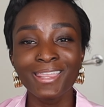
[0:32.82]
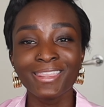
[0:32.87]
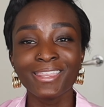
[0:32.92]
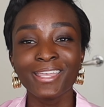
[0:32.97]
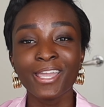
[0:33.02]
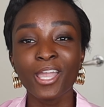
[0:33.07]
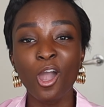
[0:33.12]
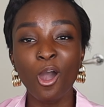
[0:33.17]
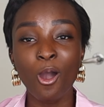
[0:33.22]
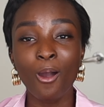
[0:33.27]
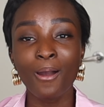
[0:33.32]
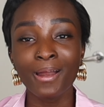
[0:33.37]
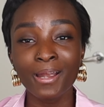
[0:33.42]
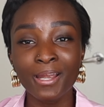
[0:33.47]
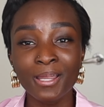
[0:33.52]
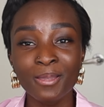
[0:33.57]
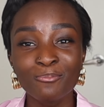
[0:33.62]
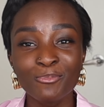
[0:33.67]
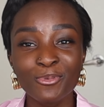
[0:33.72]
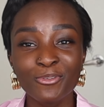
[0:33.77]
they
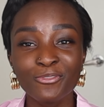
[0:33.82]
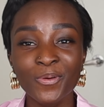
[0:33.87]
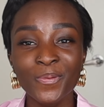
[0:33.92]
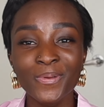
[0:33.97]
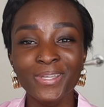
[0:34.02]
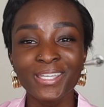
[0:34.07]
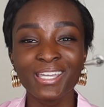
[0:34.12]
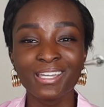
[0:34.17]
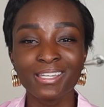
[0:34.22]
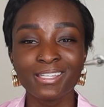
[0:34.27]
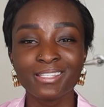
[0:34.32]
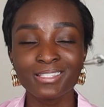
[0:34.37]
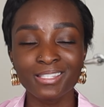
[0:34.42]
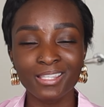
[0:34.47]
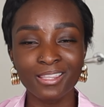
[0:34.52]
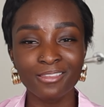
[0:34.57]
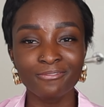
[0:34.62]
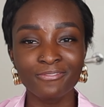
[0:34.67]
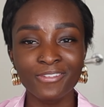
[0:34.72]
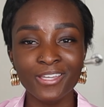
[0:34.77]
are. Before we get into
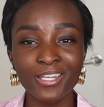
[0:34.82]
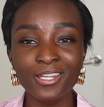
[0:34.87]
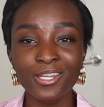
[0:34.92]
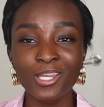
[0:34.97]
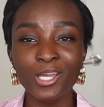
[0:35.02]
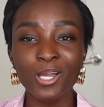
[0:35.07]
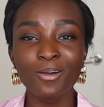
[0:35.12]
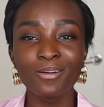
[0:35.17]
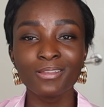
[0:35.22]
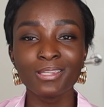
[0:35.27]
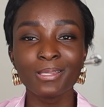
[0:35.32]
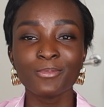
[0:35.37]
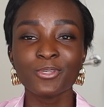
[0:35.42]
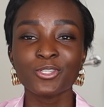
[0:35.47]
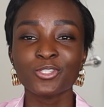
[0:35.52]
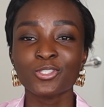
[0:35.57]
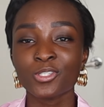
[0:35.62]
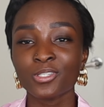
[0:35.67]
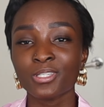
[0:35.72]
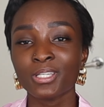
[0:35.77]
the video, let me
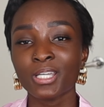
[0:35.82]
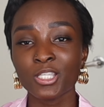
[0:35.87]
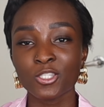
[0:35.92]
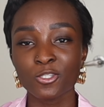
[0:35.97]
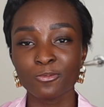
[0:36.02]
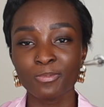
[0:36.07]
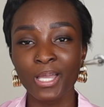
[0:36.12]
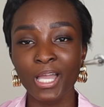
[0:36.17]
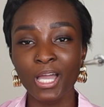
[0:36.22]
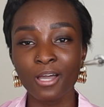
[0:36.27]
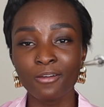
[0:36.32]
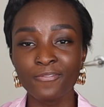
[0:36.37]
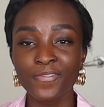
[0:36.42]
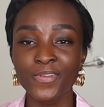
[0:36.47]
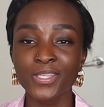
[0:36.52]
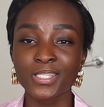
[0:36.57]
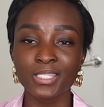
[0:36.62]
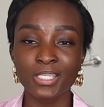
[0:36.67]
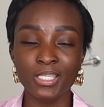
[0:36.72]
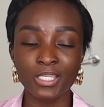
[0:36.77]
show you guys what my
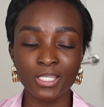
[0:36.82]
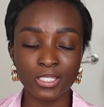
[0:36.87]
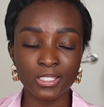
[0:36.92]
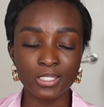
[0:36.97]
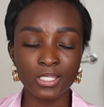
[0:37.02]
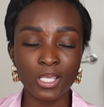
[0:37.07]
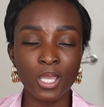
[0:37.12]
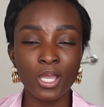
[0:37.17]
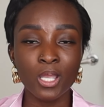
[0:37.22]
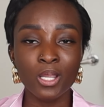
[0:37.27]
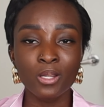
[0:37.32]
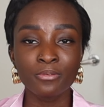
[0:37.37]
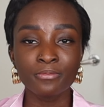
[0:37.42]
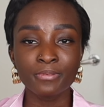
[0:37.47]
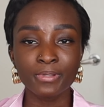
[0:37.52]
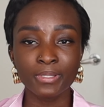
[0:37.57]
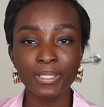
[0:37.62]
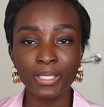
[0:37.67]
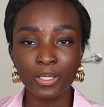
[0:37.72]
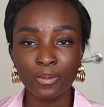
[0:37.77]
outfit is
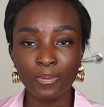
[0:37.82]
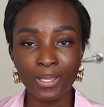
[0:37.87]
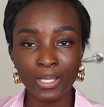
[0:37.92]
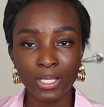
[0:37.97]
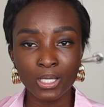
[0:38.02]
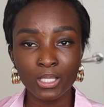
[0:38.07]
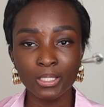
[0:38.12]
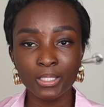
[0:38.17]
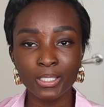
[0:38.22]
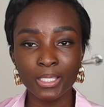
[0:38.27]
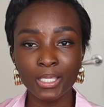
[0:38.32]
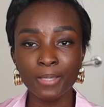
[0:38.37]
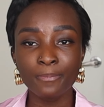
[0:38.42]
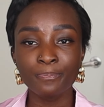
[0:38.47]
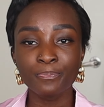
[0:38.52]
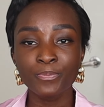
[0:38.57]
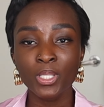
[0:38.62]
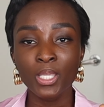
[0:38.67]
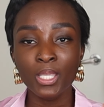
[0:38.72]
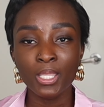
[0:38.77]
really
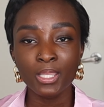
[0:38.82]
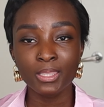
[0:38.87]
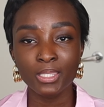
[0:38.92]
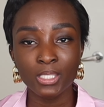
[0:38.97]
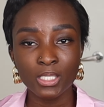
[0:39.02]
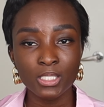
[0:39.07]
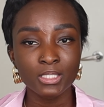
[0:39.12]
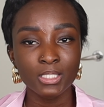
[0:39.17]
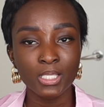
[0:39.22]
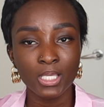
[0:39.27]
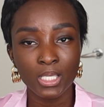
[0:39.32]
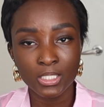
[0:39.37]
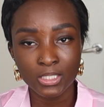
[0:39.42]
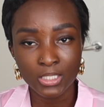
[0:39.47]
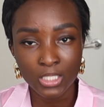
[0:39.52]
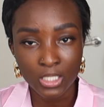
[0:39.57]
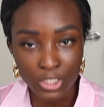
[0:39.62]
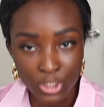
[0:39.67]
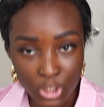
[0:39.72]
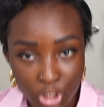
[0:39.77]
quickly. This is a